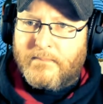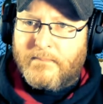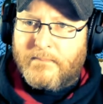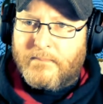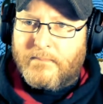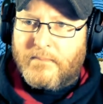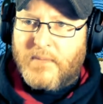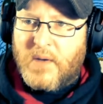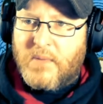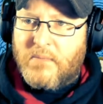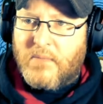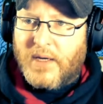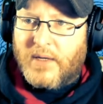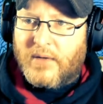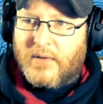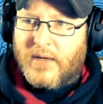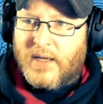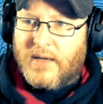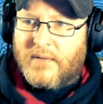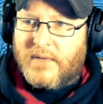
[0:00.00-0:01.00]
We
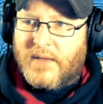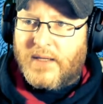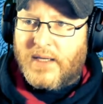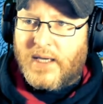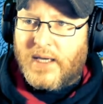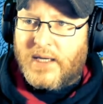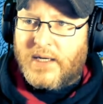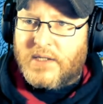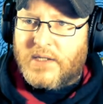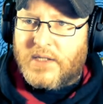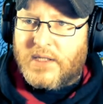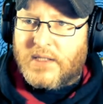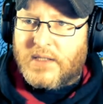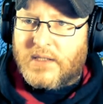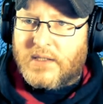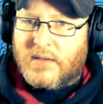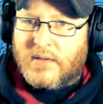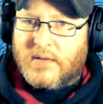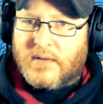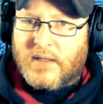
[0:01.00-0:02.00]
might not have the energy
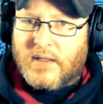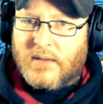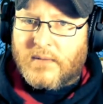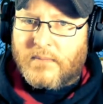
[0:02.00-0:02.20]
to do that.